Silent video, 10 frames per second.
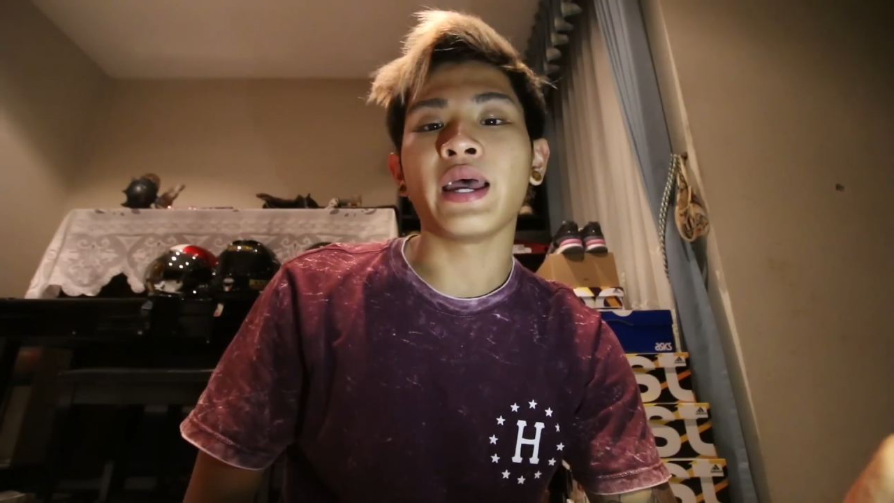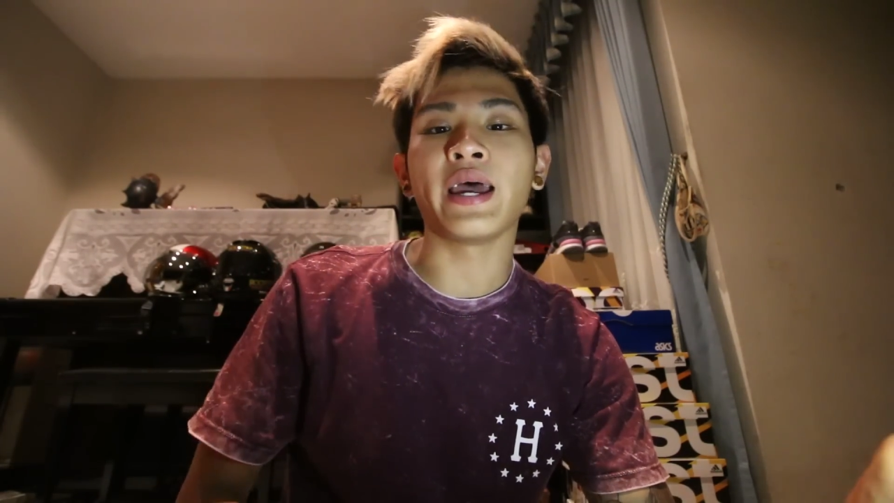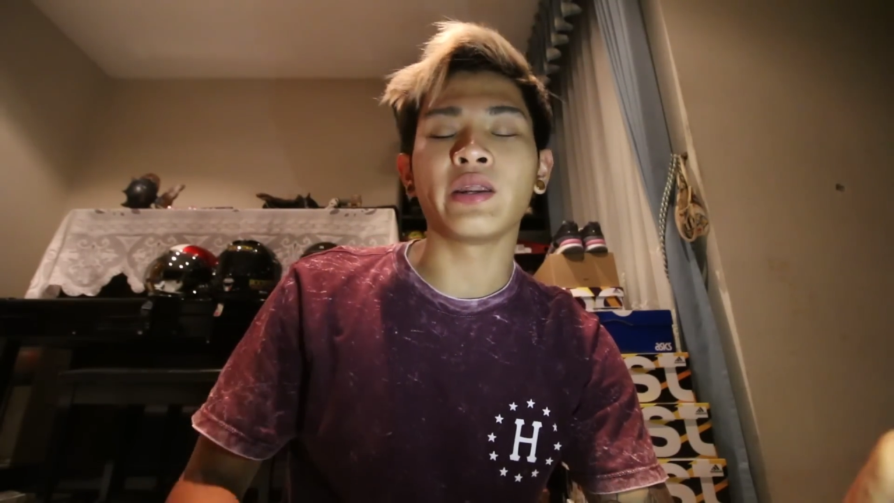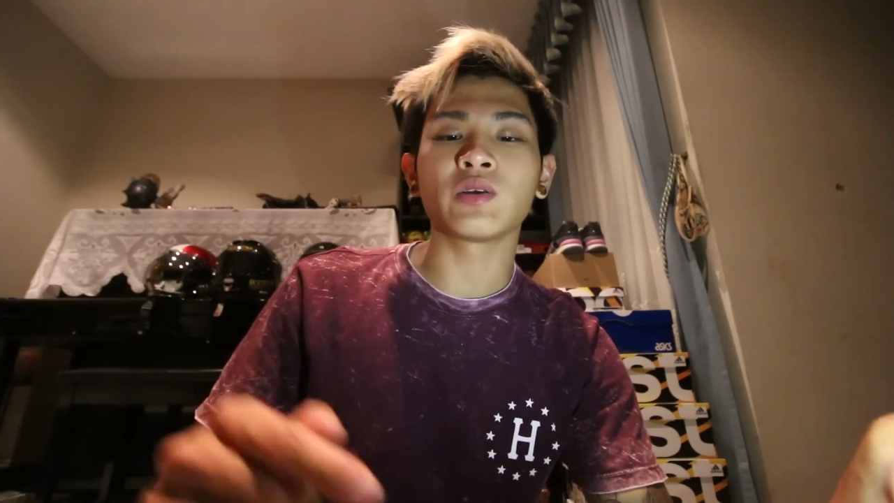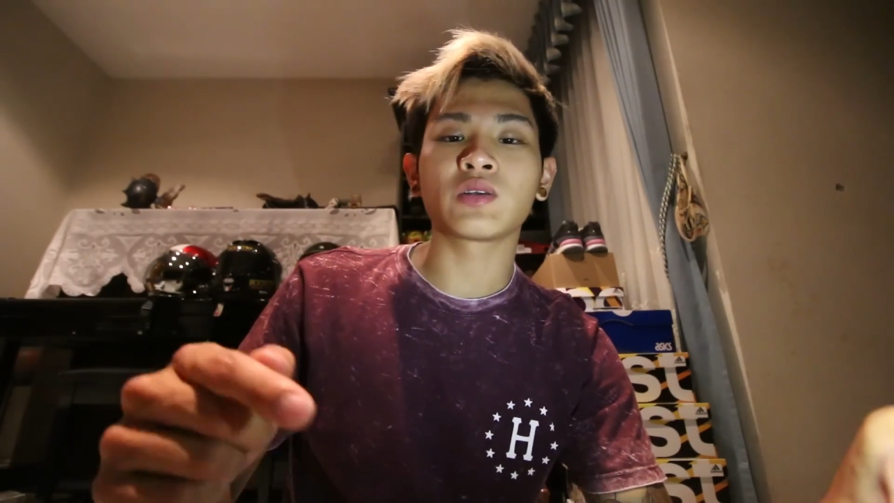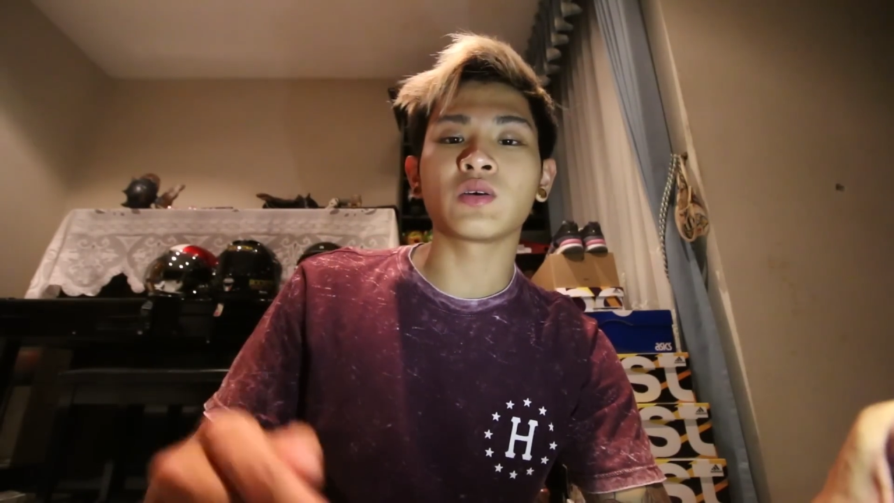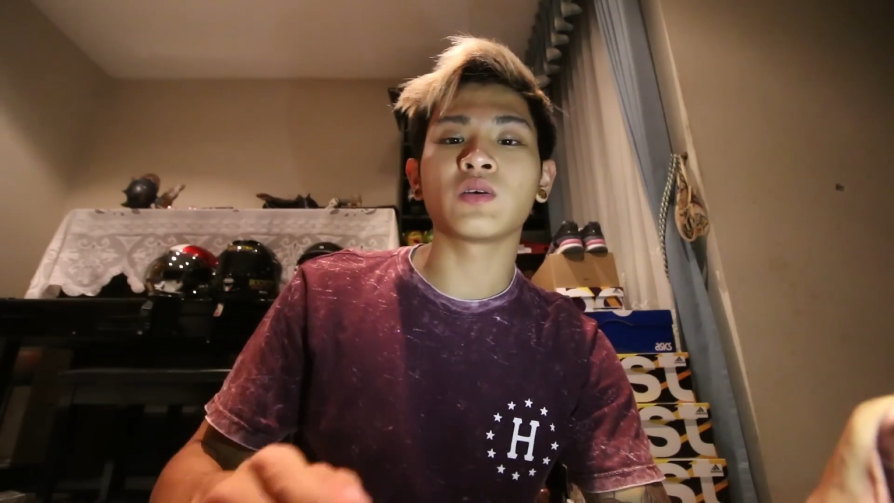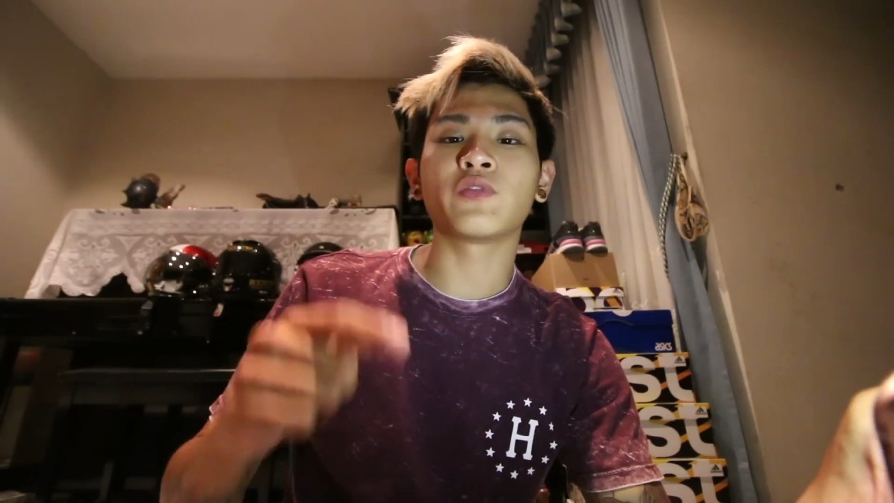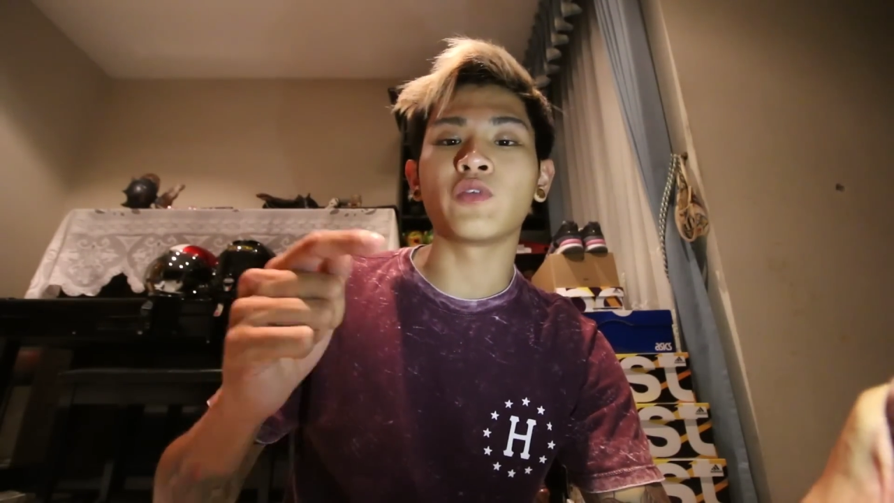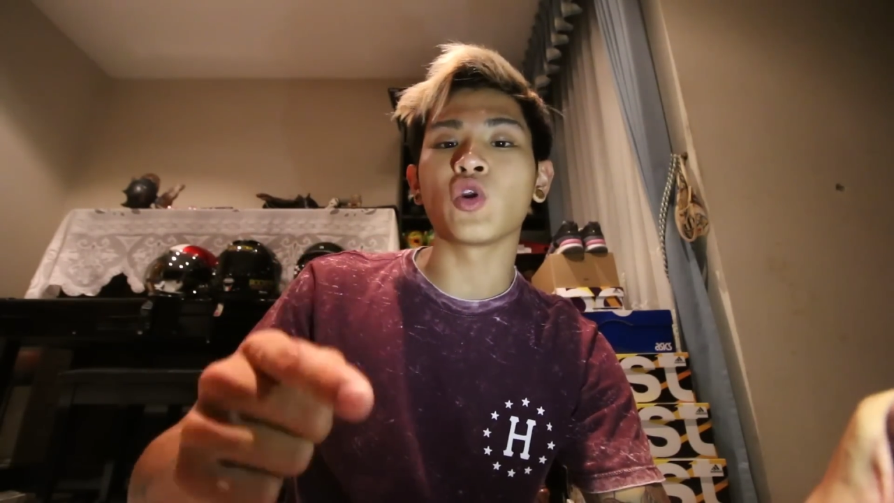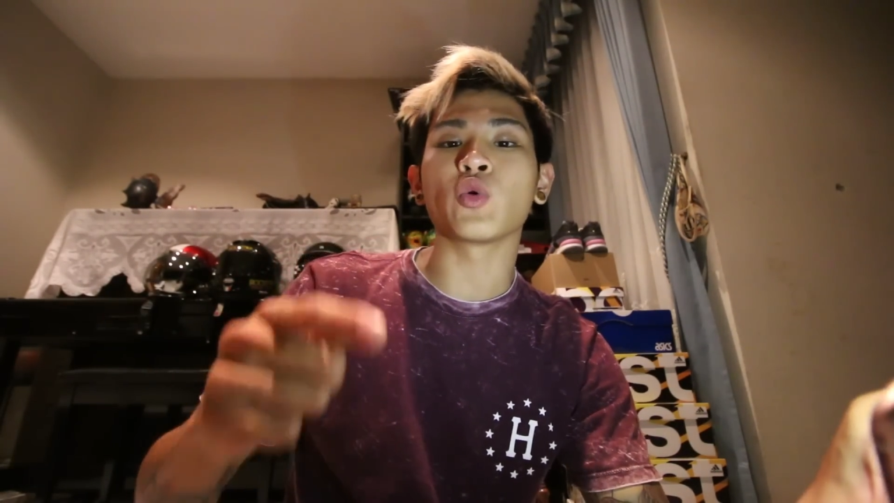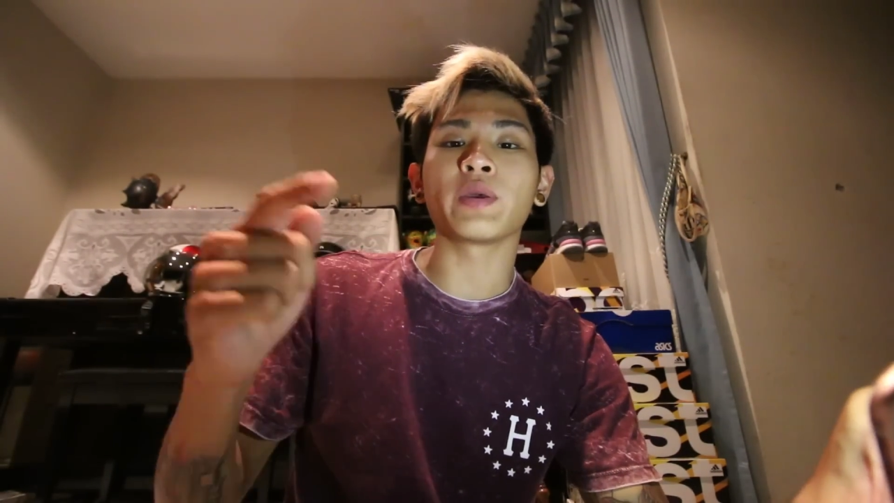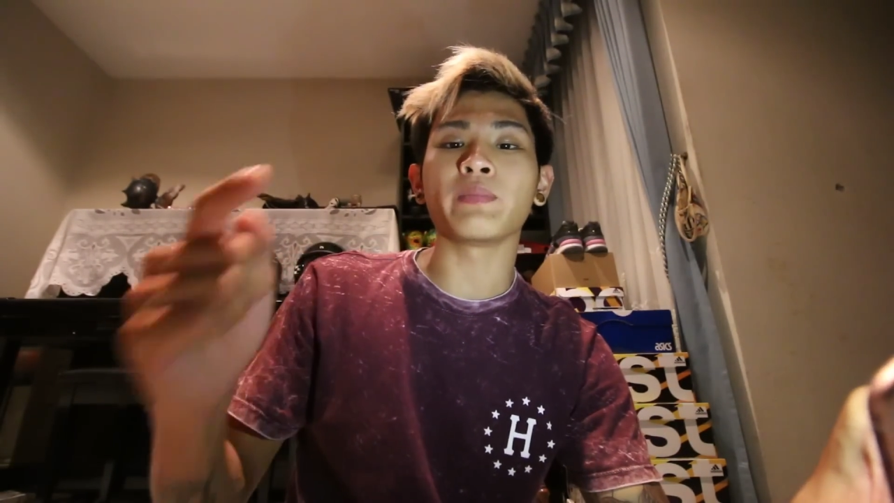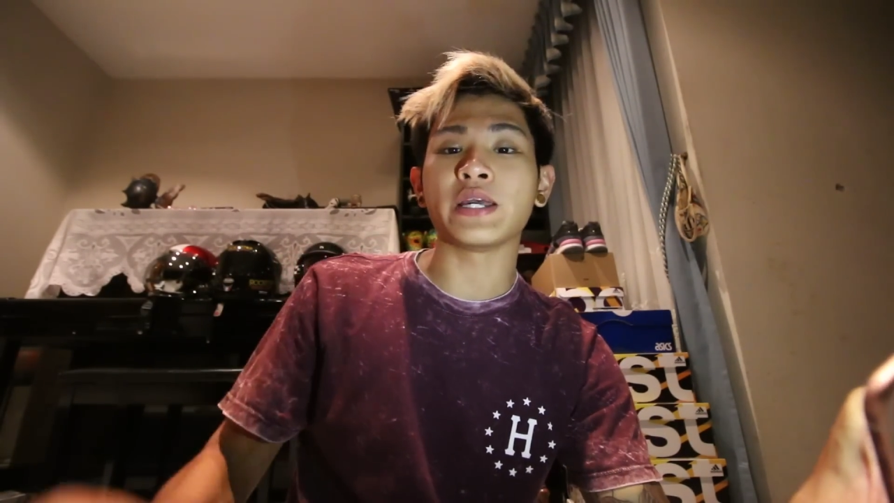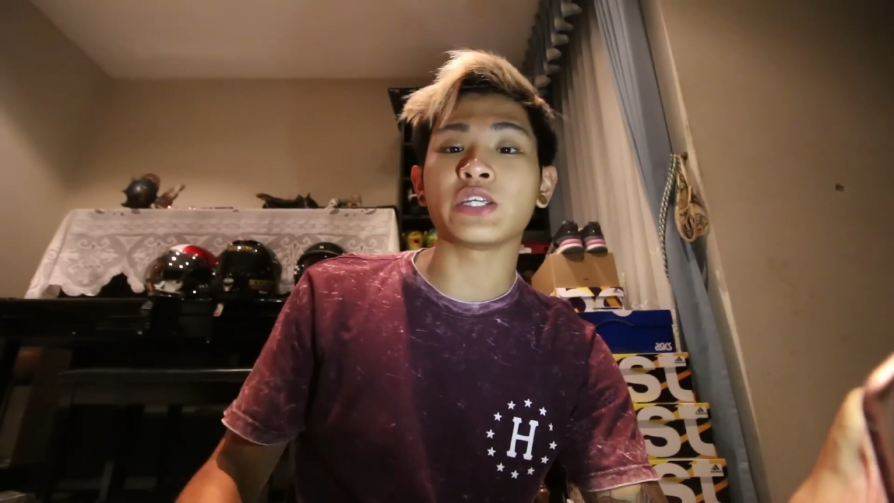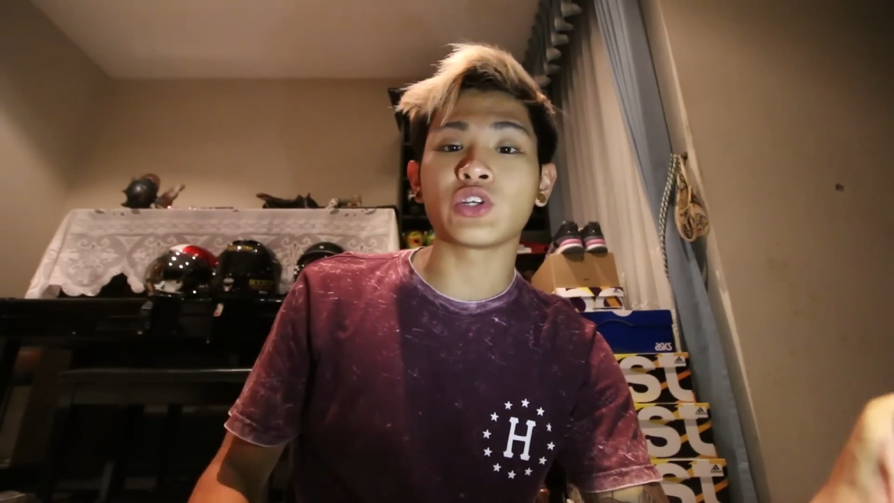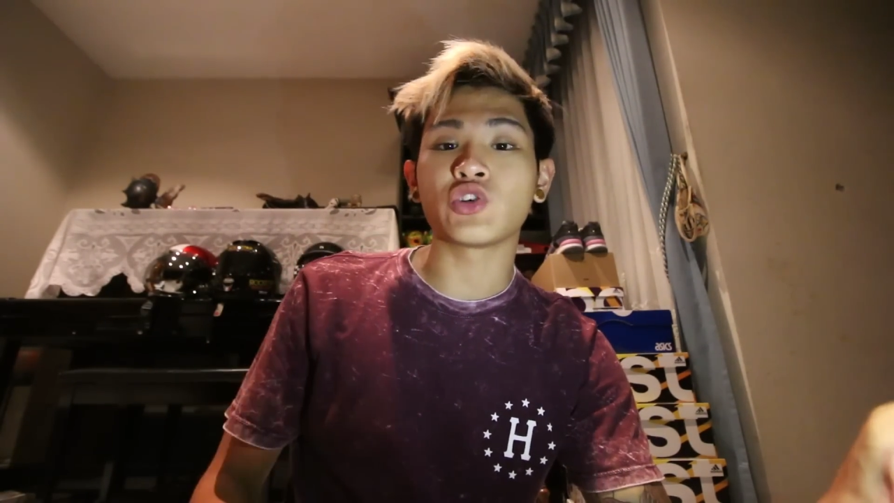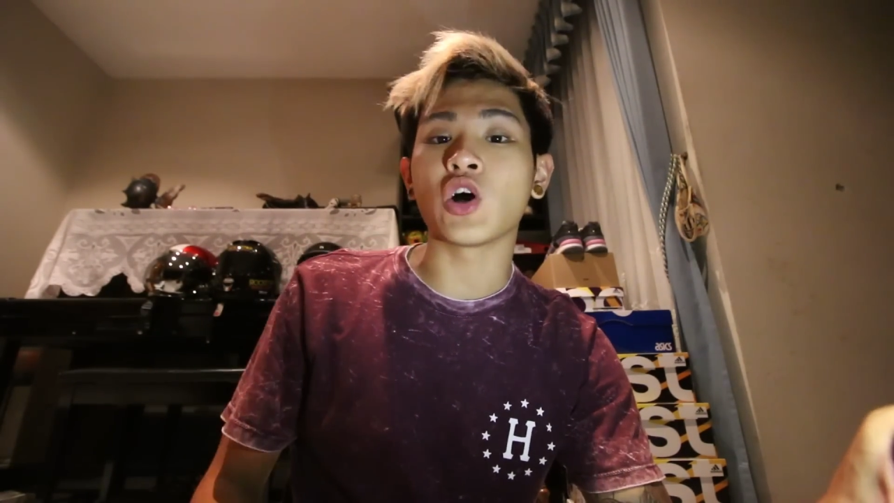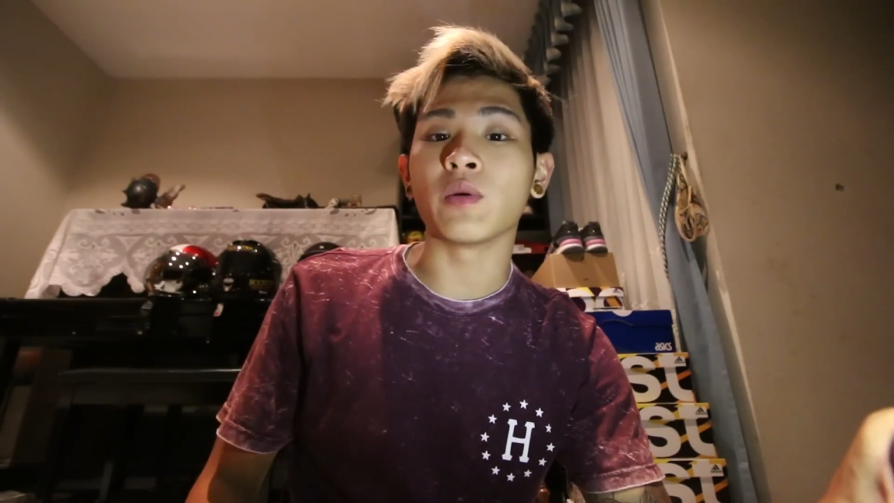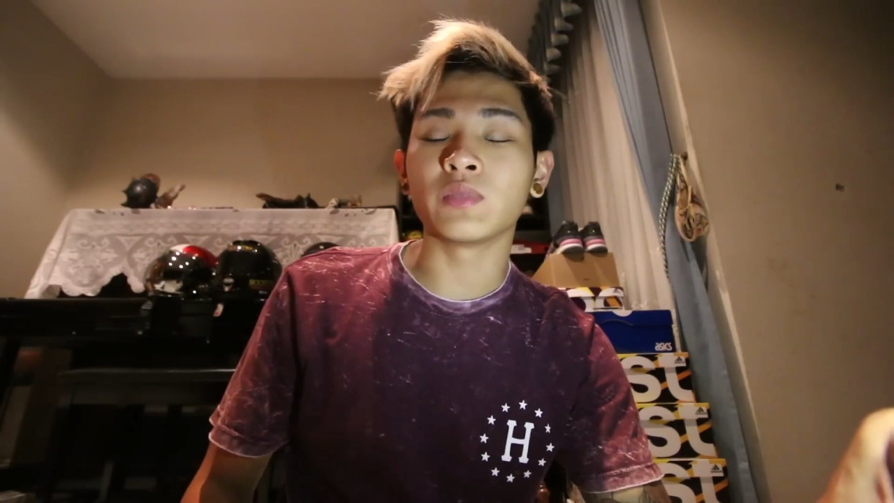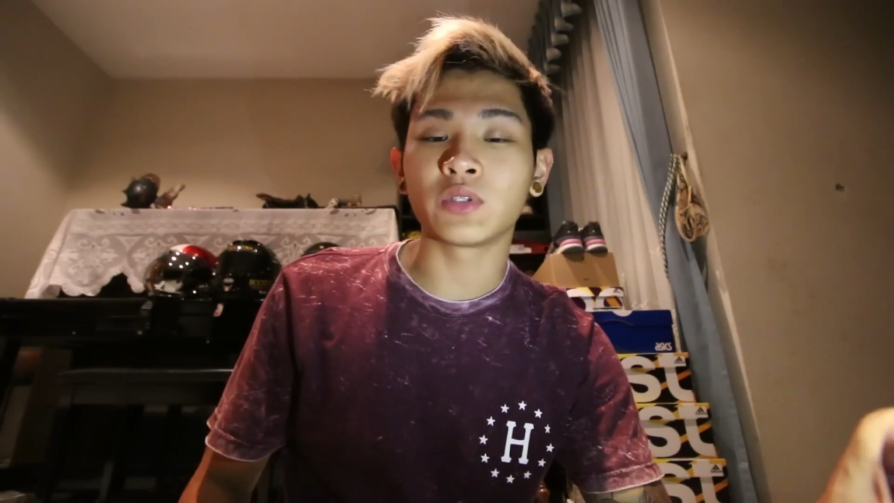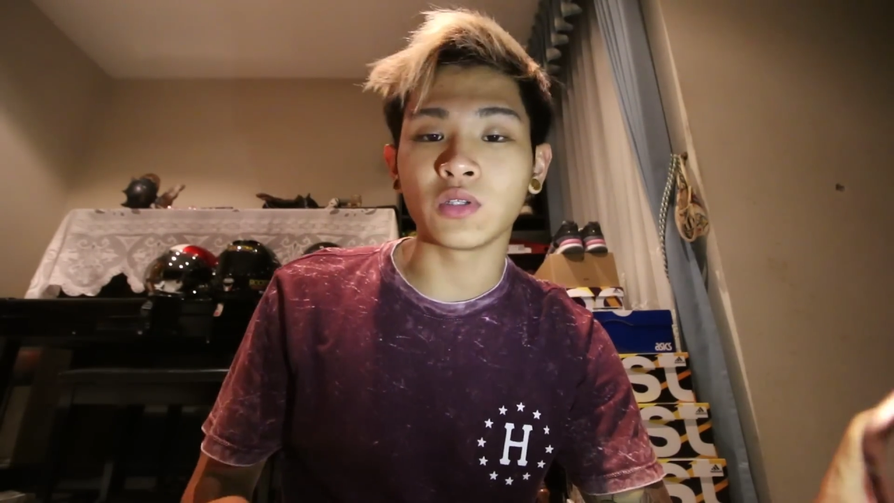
and also following Major Drop.